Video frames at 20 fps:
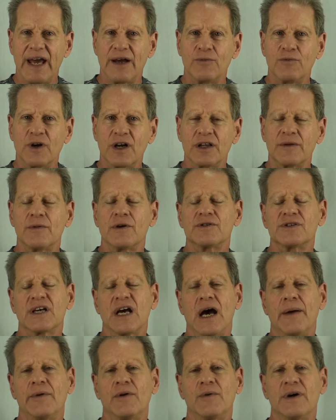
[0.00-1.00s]
and one of the most
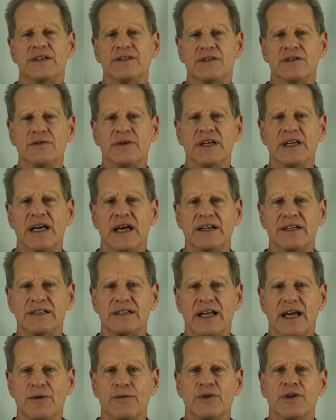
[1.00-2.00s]
common ways of doing that
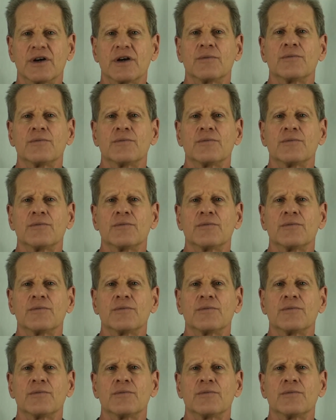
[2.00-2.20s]
is like with a